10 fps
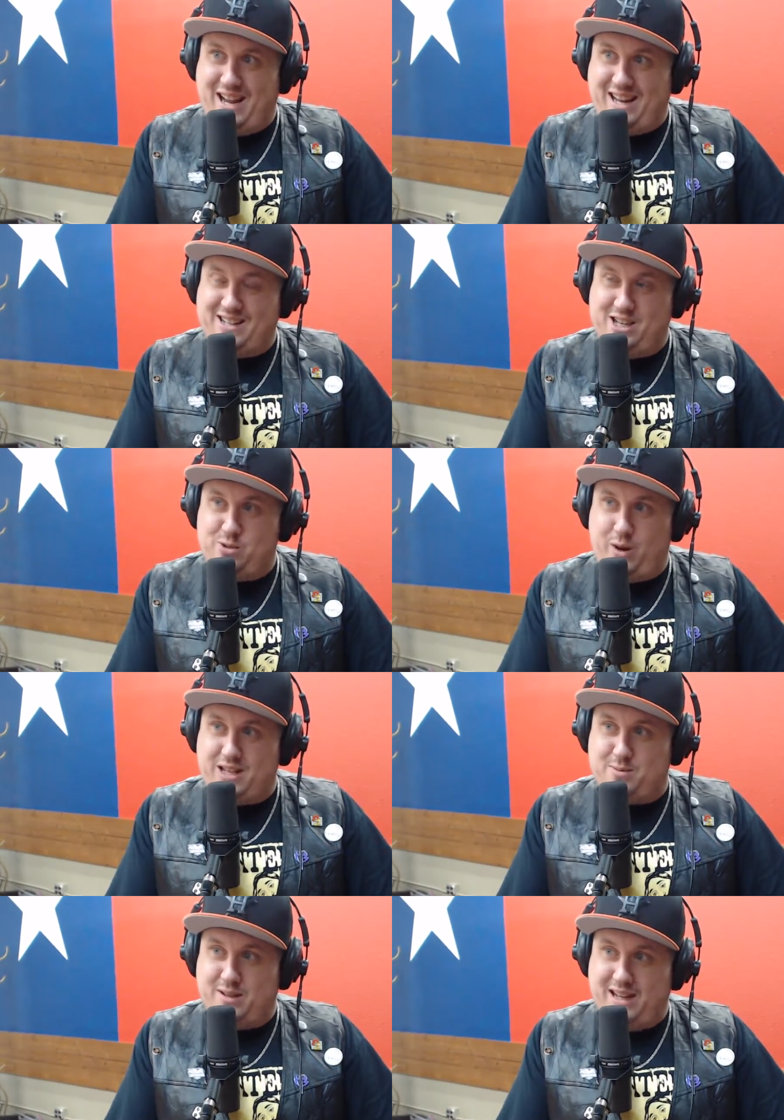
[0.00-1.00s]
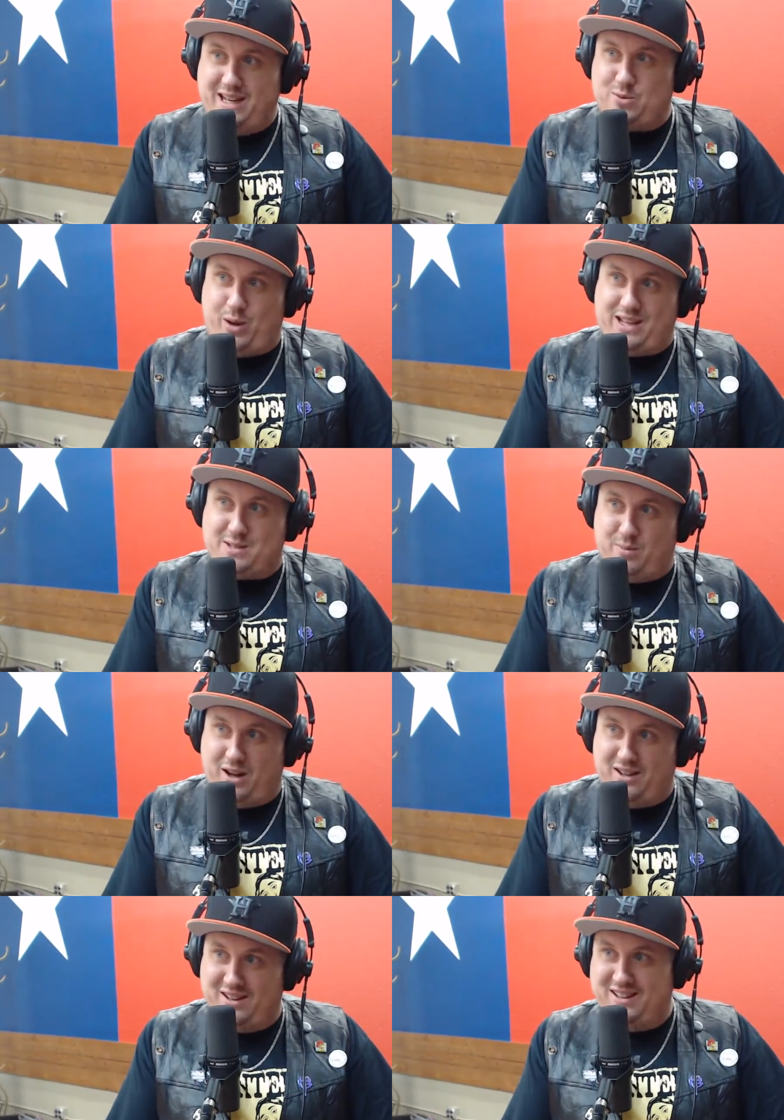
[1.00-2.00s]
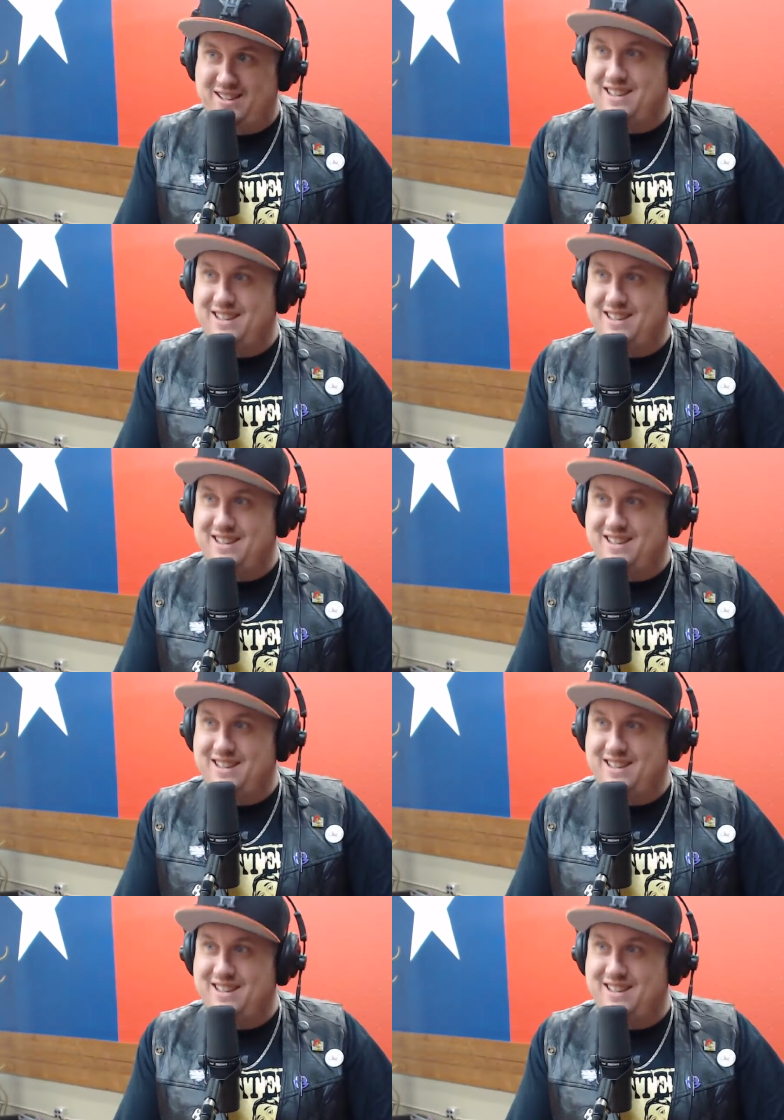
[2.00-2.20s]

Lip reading: Cage. He's way smaller."